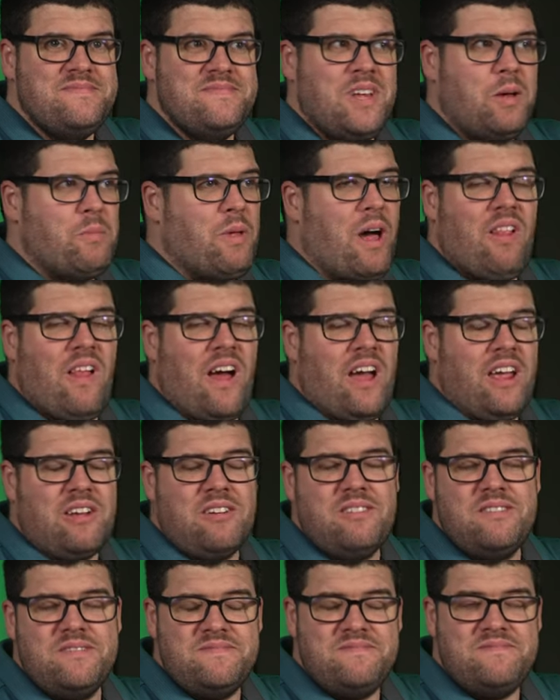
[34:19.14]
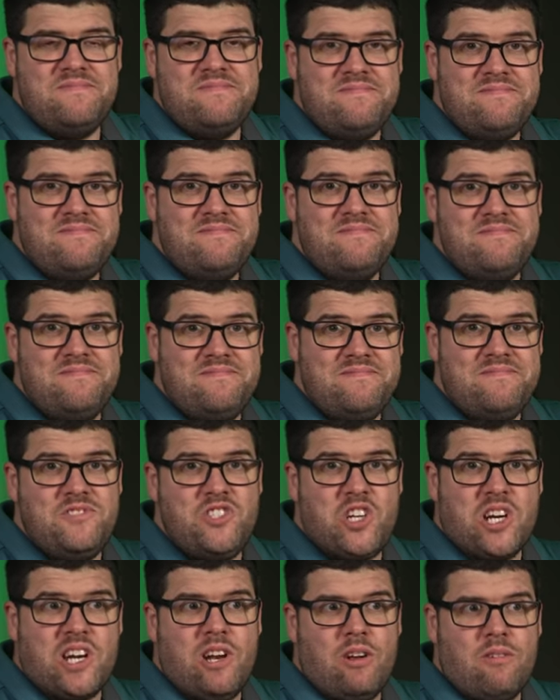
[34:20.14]
I'm not lying.
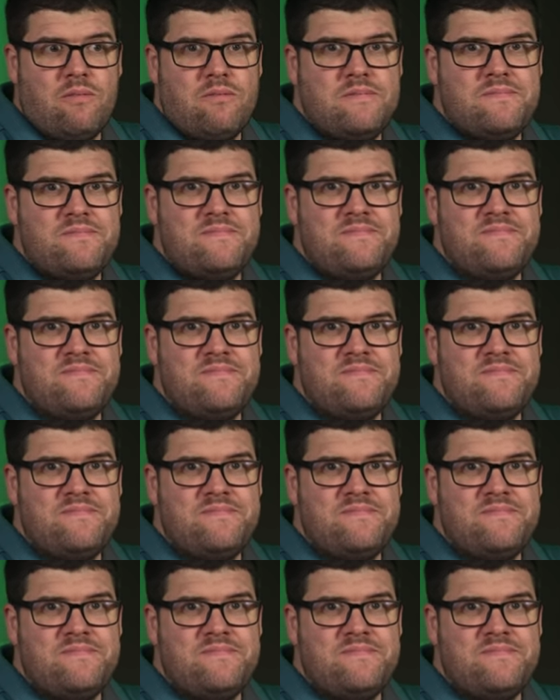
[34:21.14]
Check it out.